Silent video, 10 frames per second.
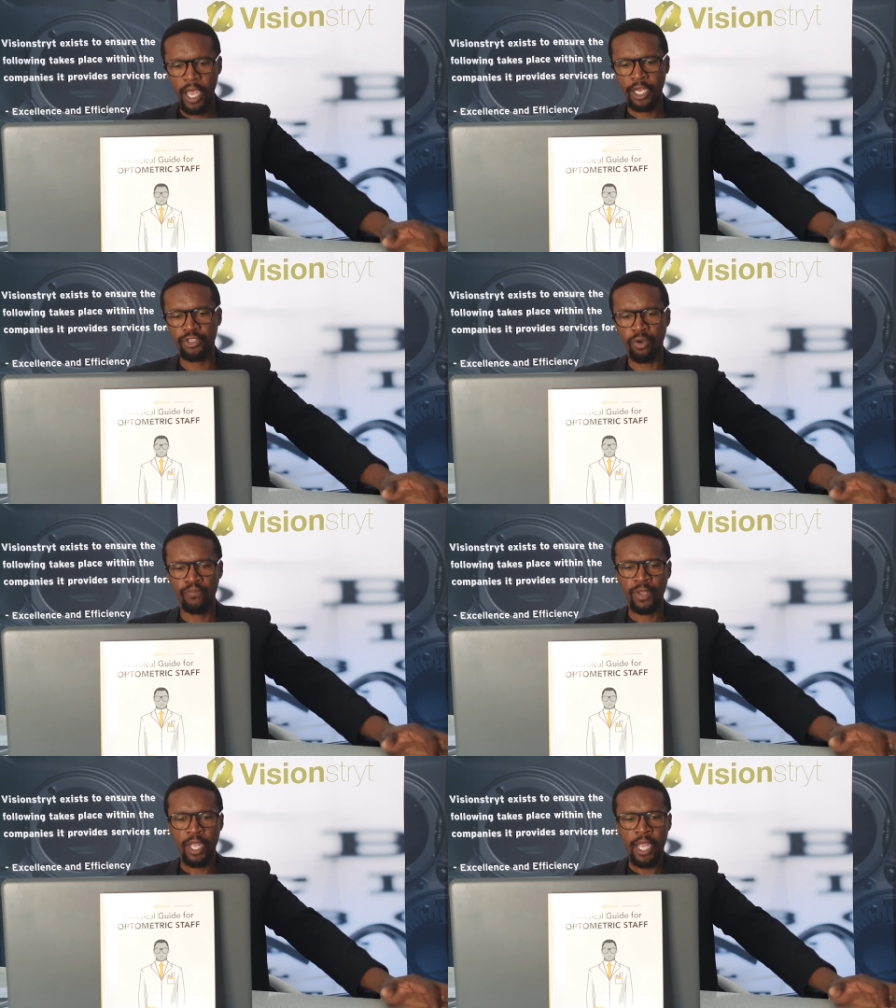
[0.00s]
And
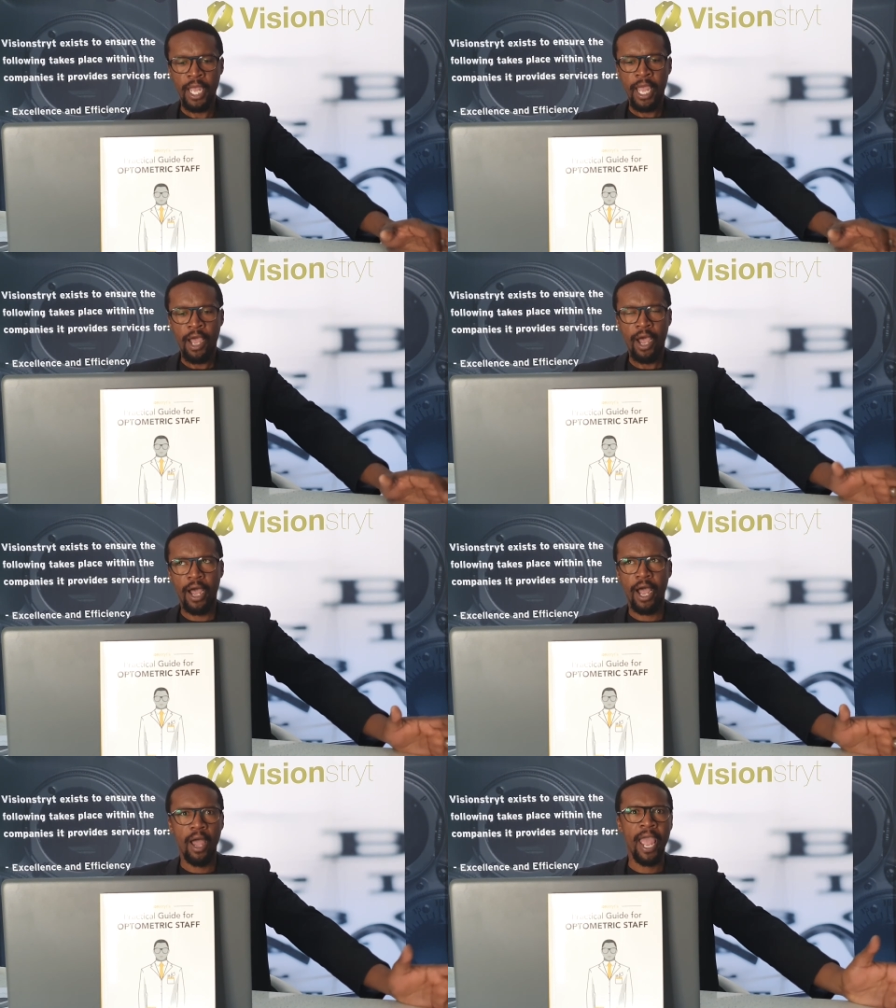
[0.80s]
so,
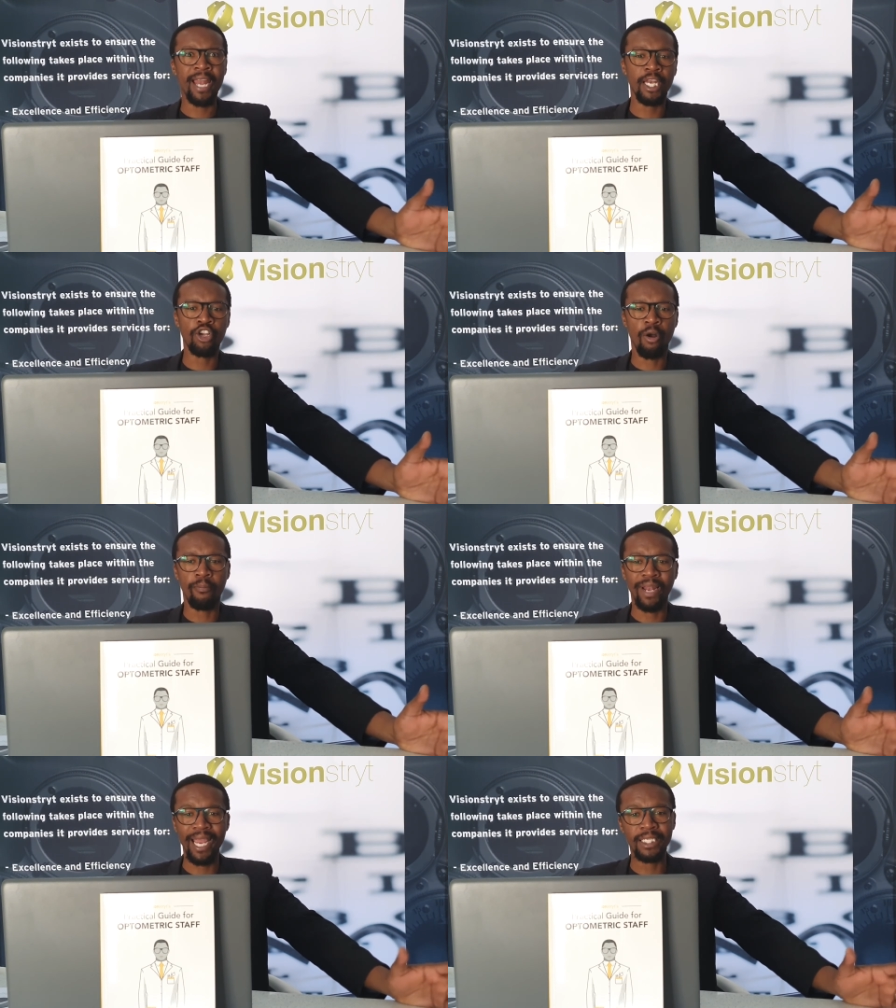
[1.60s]
uh, handling
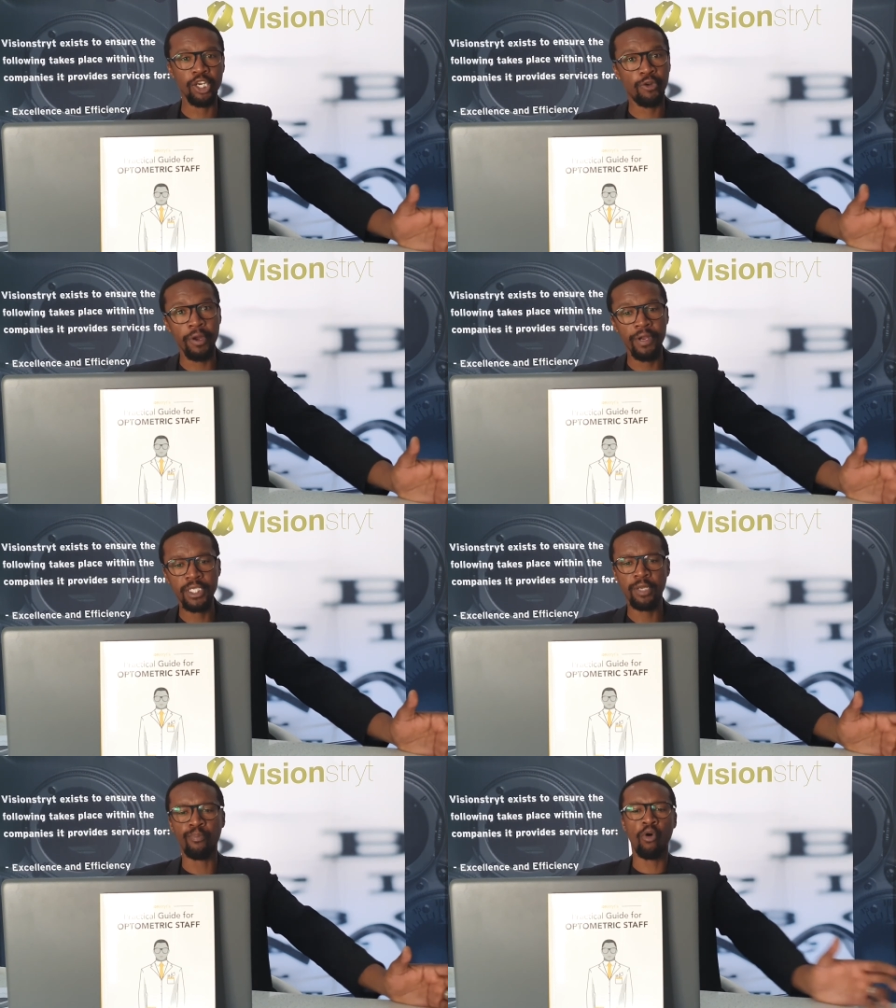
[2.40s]
complaints and
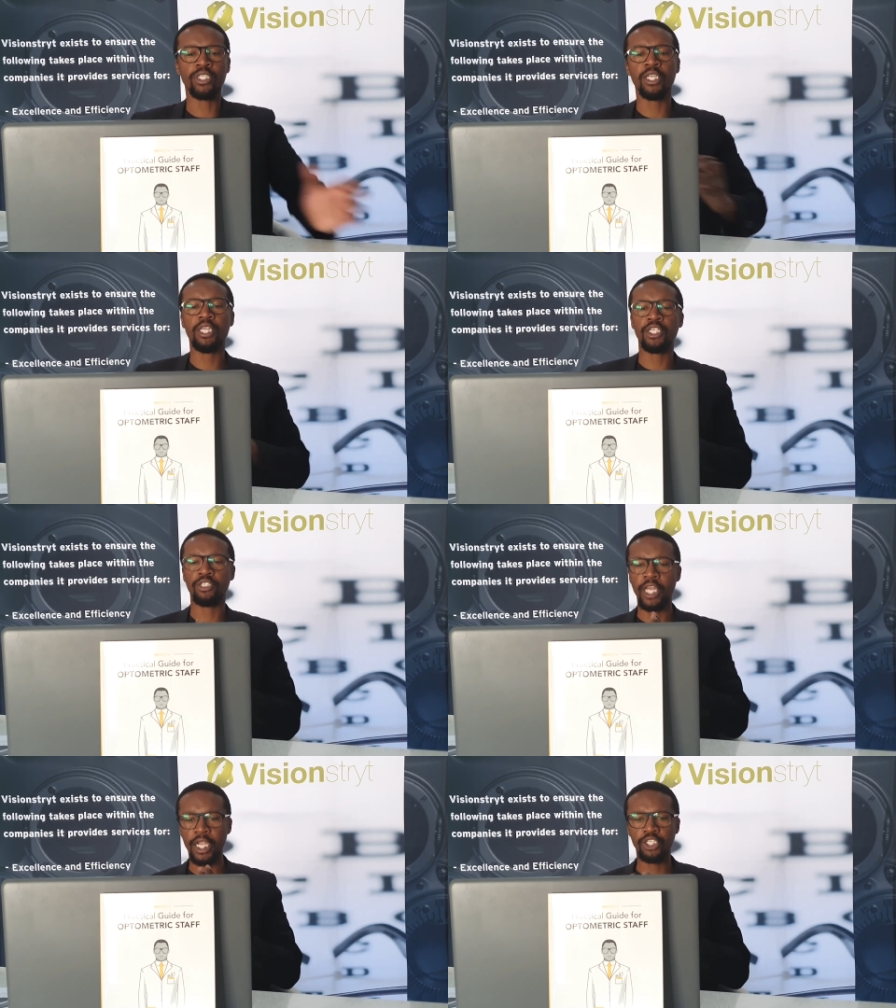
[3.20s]
queries, important things
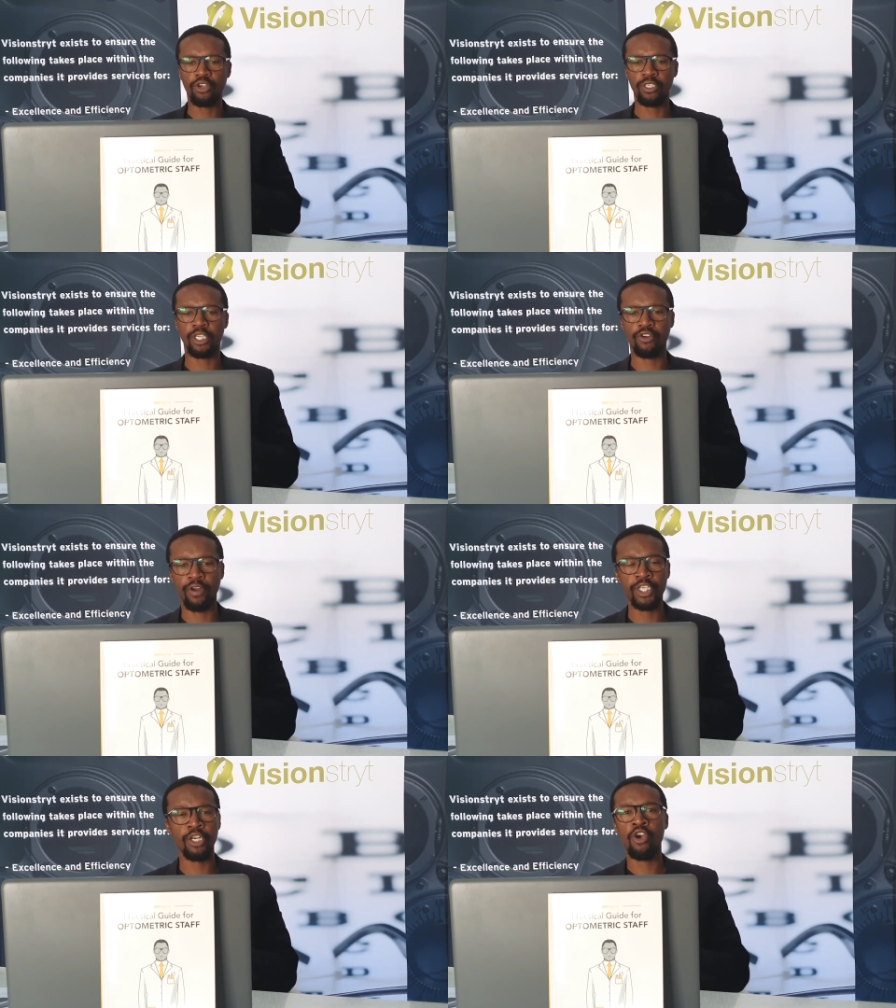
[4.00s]
to take into
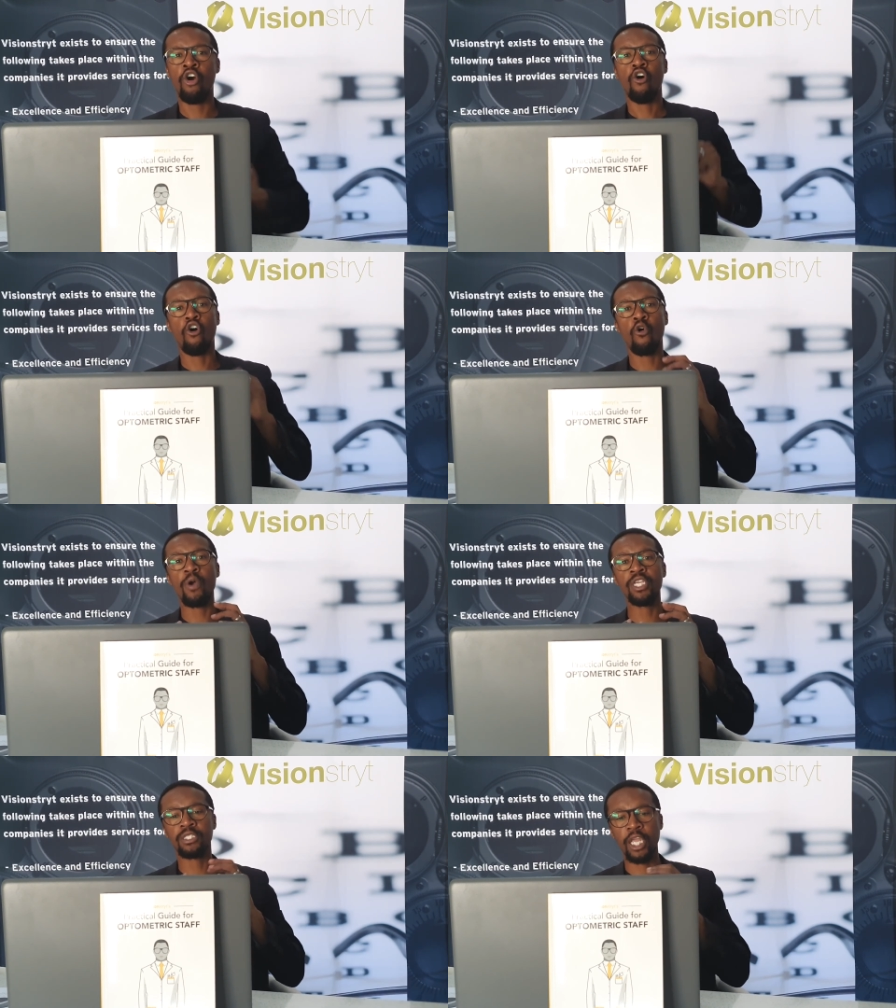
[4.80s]
consideration
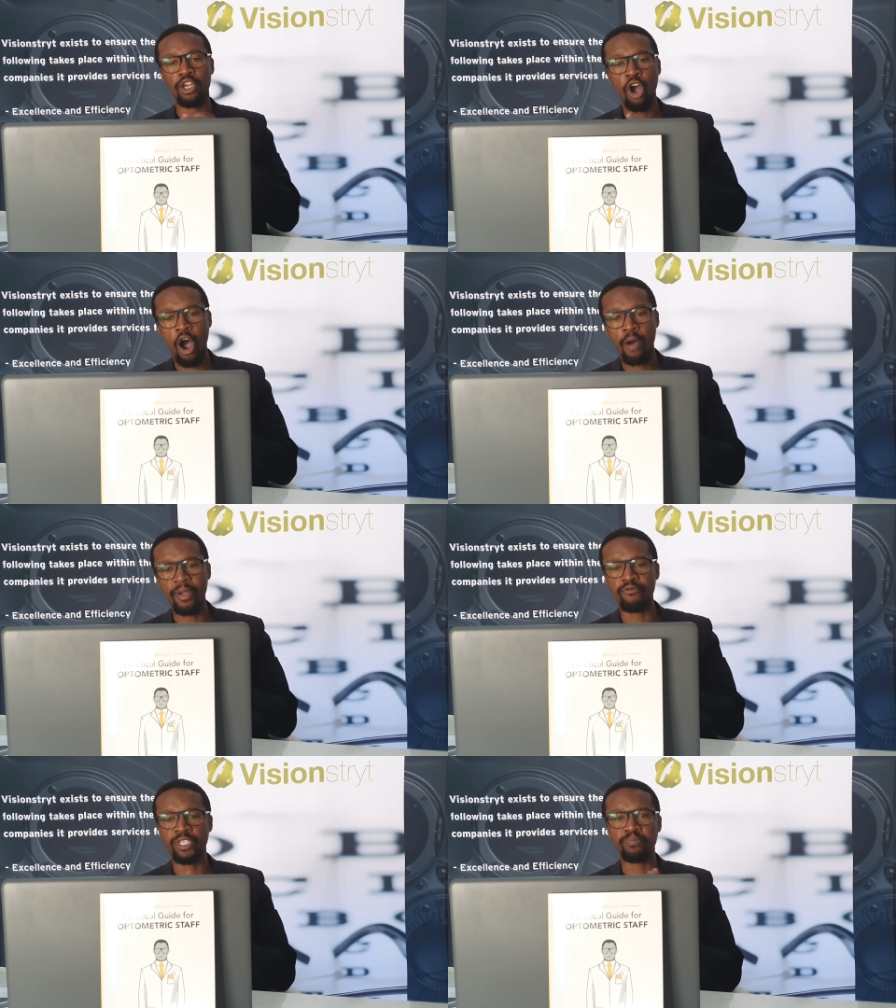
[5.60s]
Always stay calm
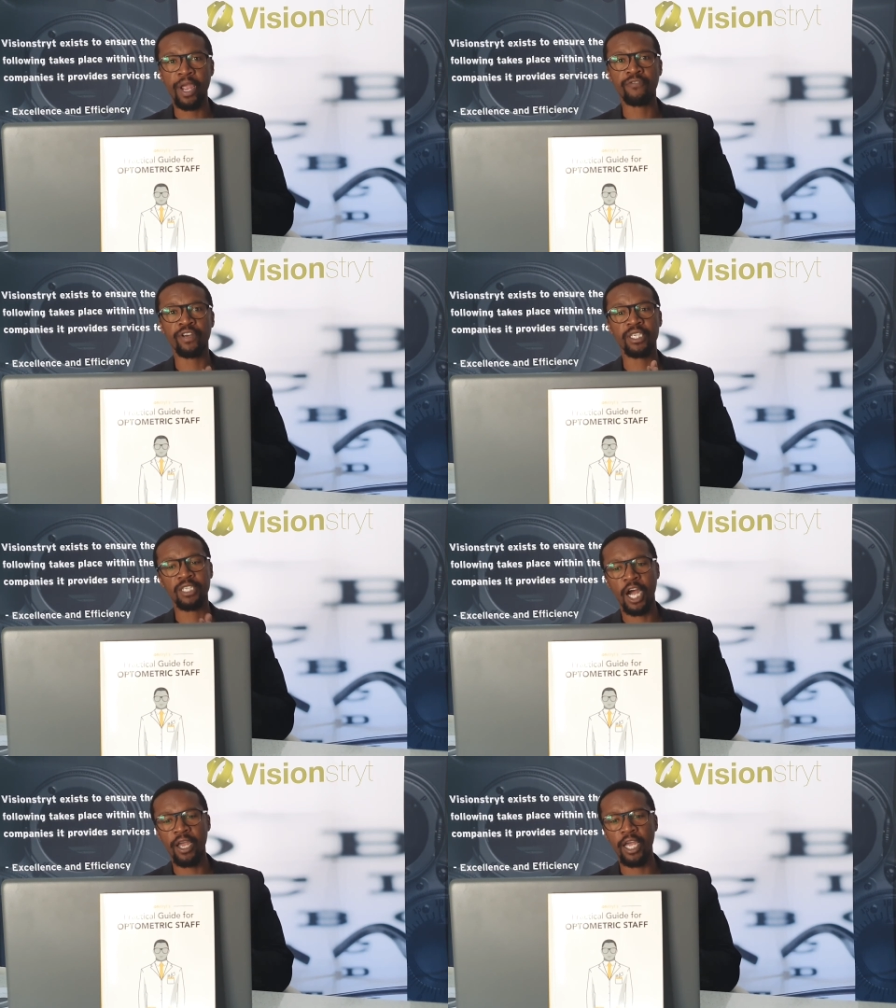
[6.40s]
and respectful at,
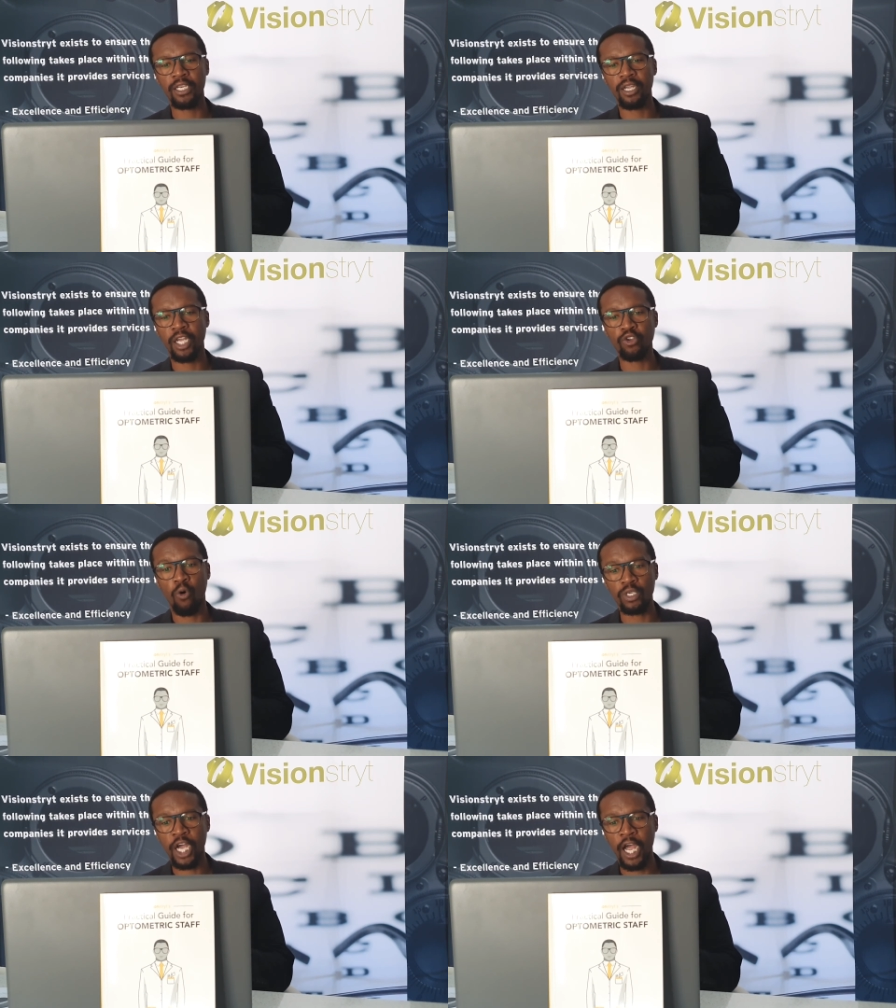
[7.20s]
at, at
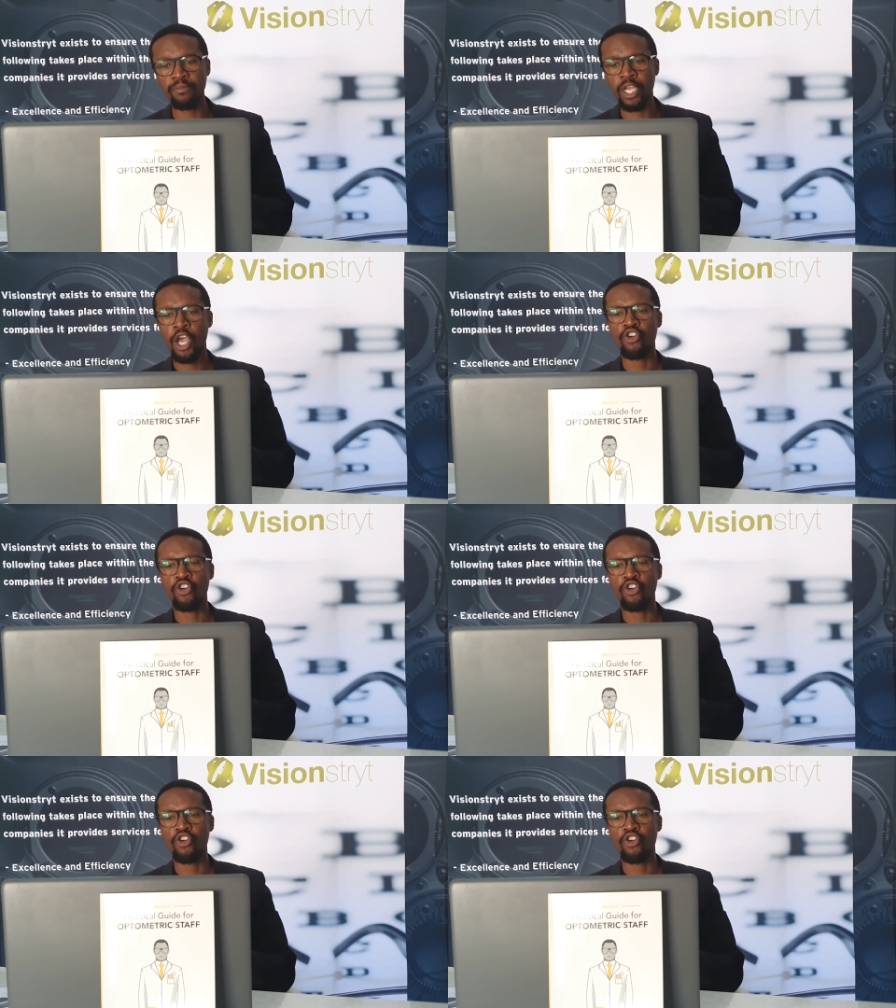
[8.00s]
all times,